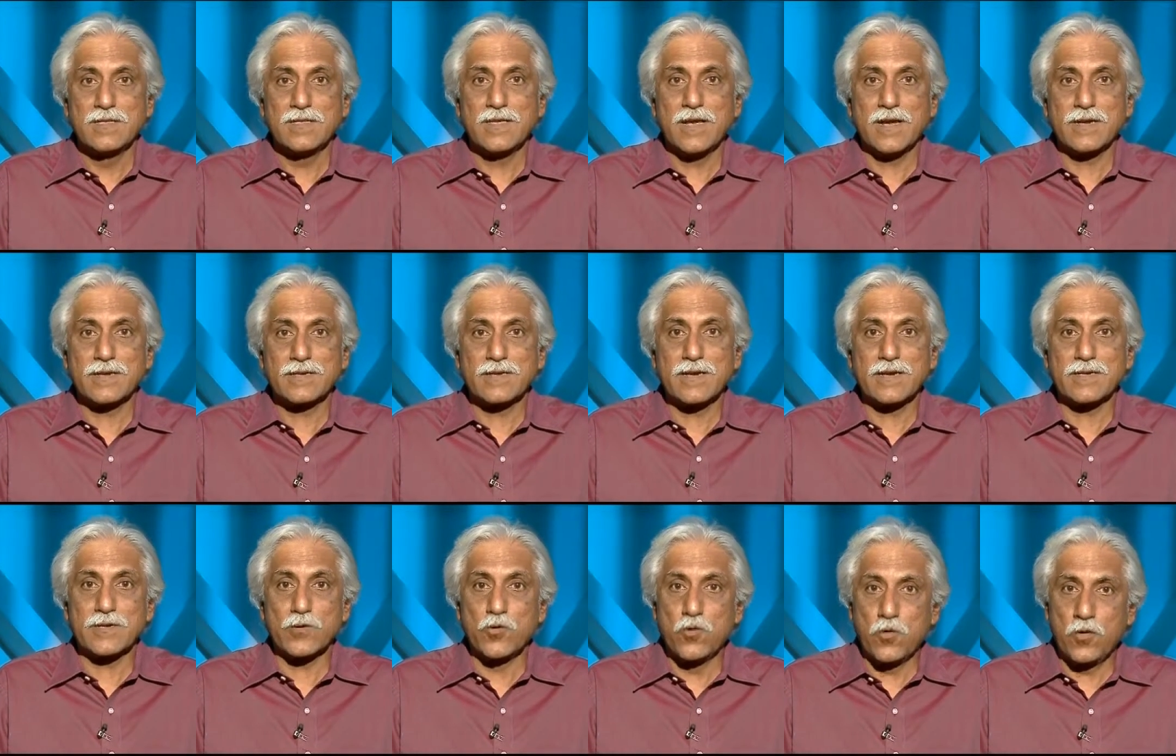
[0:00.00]
that
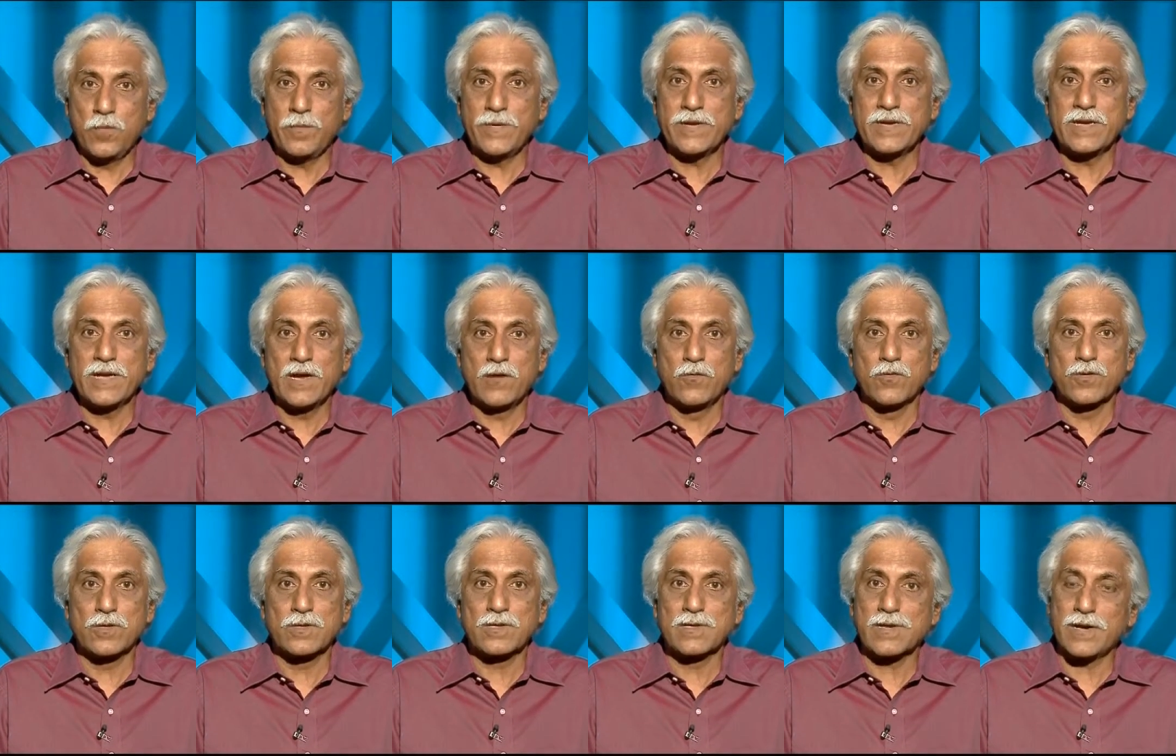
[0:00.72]
at home India
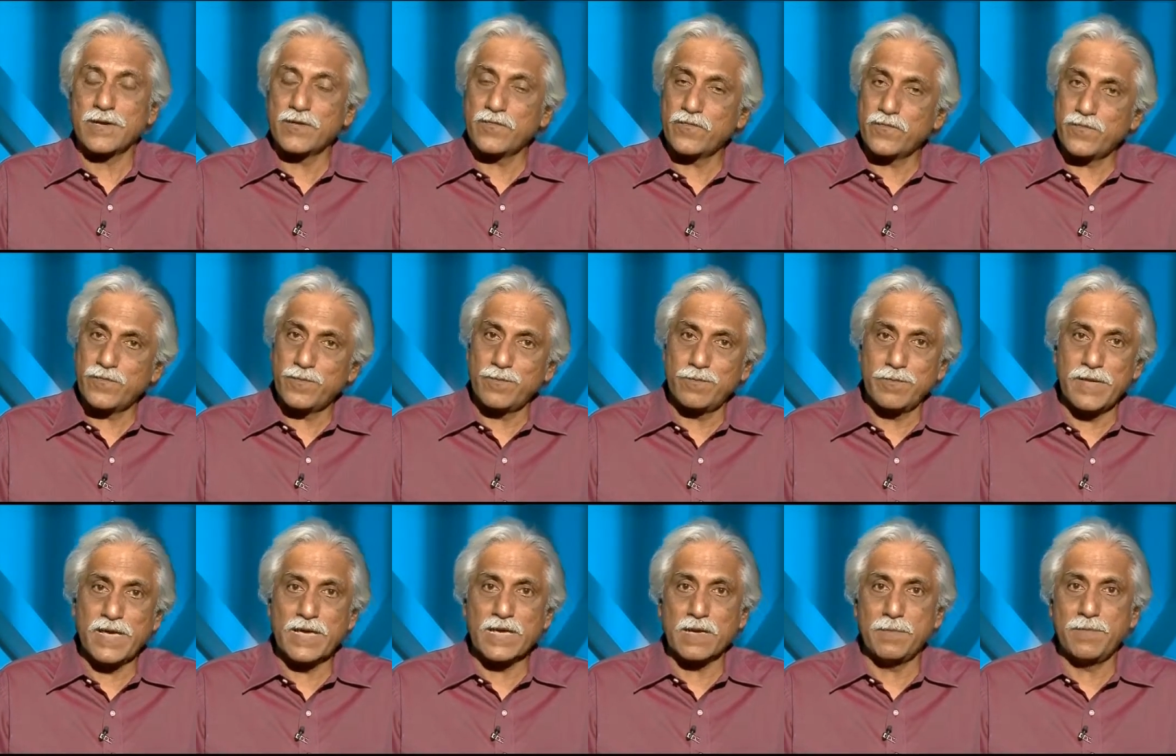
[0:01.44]
would kind of
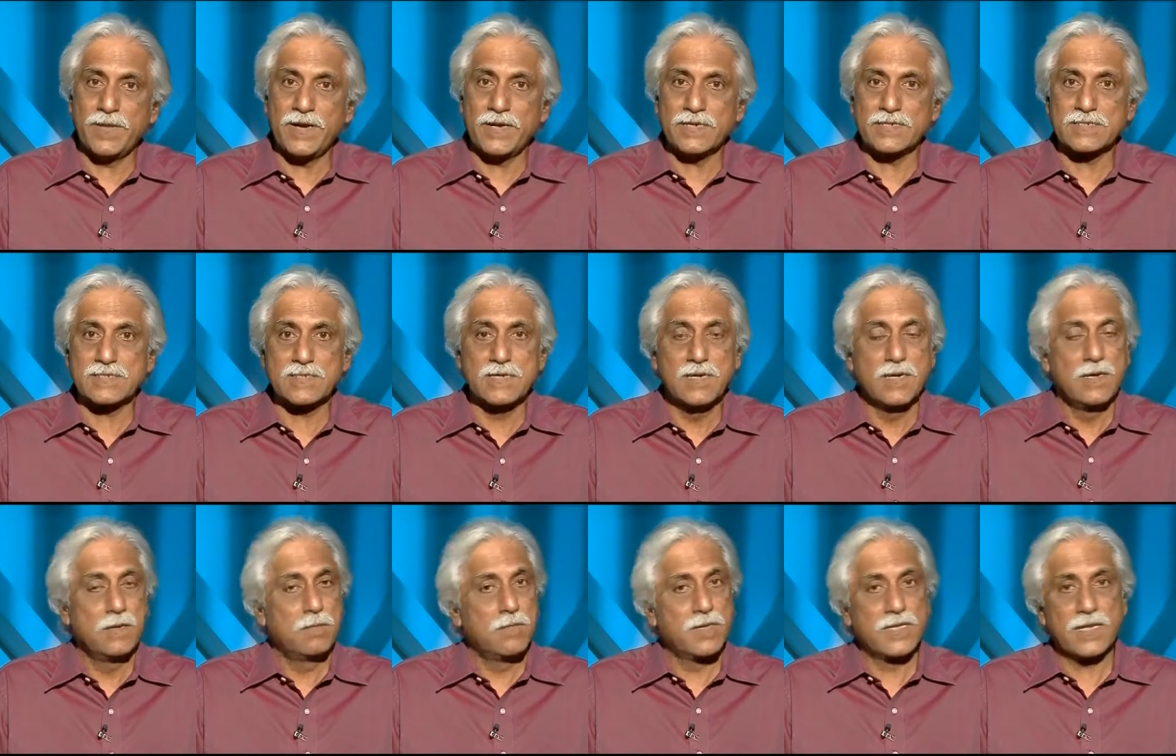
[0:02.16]
make amends,
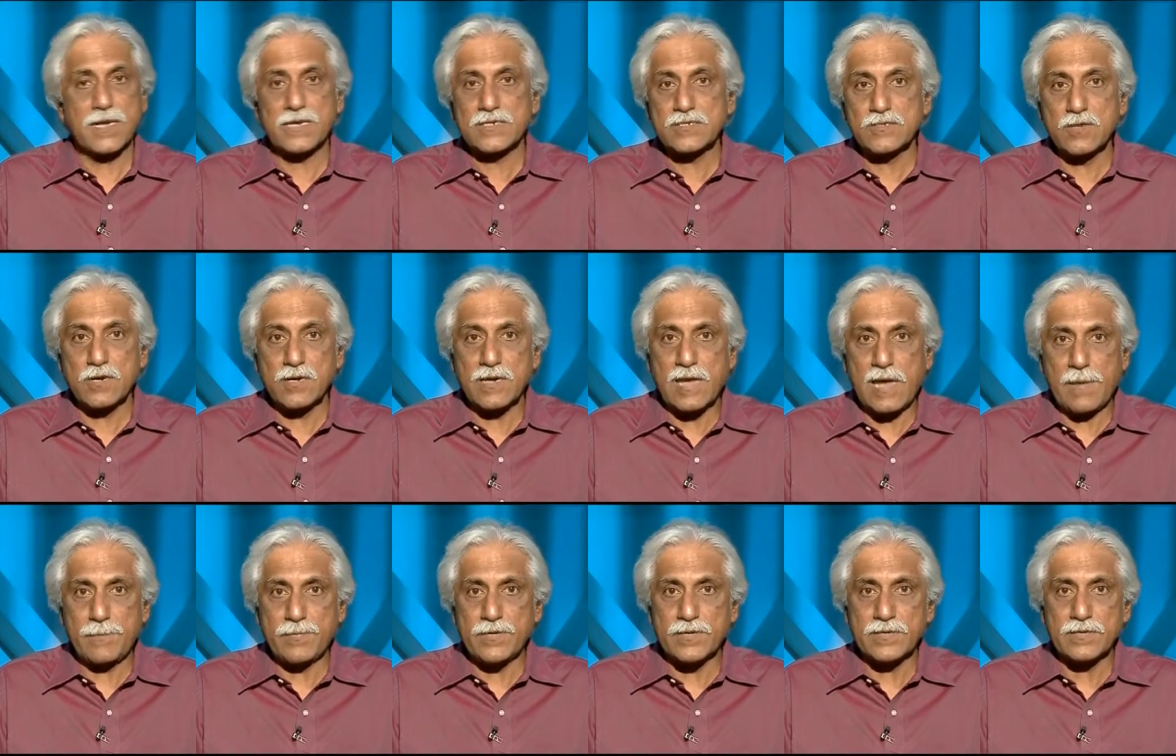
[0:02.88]
but that's not
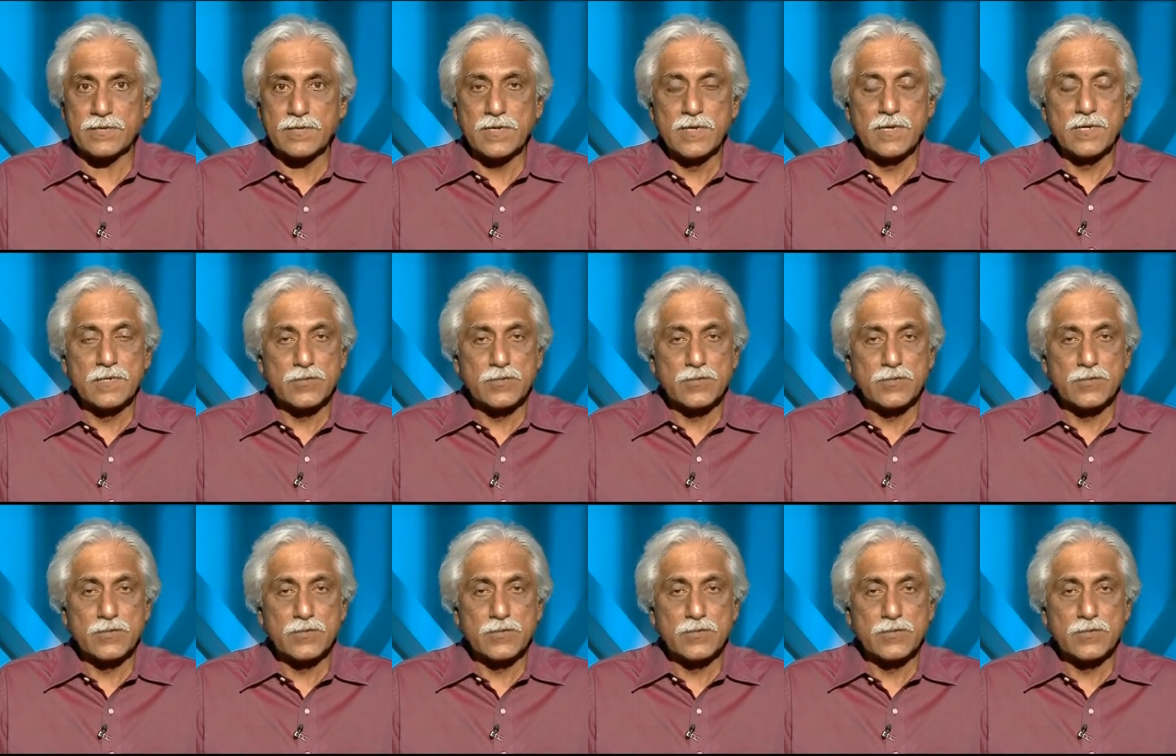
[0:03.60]
happened.